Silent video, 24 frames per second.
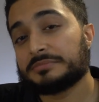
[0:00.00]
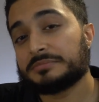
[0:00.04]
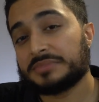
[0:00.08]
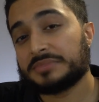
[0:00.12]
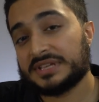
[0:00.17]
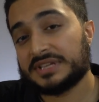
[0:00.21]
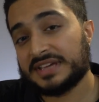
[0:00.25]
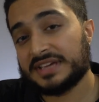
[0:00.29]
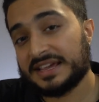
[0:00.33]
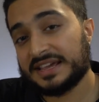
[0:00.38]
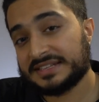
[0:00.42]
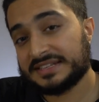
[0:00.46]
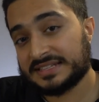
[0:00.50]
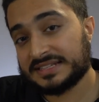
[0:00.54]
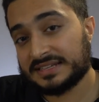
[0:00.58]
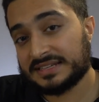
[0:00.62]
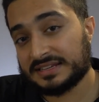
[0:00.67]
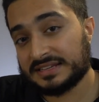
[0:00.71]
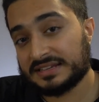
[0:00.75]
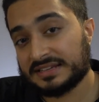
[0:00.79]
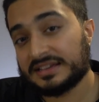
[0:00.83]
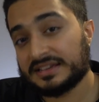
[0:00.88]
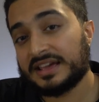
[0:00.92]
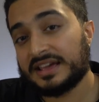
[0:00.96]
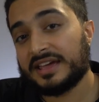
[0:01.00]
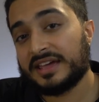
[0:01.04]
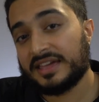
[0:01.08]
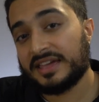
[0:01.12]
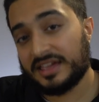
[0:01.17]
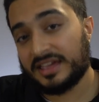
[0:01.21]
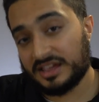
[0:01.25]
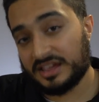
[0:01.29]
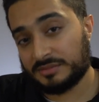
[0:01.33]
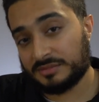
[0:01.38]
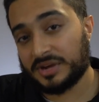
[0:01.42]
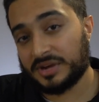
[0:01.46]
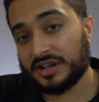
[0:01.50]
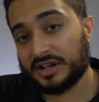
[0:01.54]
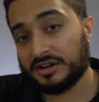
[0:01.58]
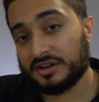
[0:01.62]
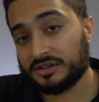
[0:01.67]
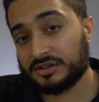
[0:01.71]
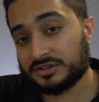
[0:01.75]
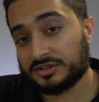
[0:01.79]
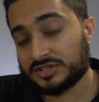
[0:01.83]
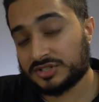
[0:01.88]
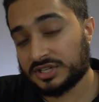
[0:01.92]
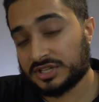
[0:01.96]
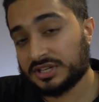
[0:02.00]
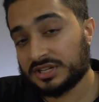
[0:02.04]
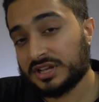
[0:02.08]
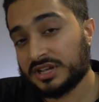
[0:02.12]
PAT, and Biology.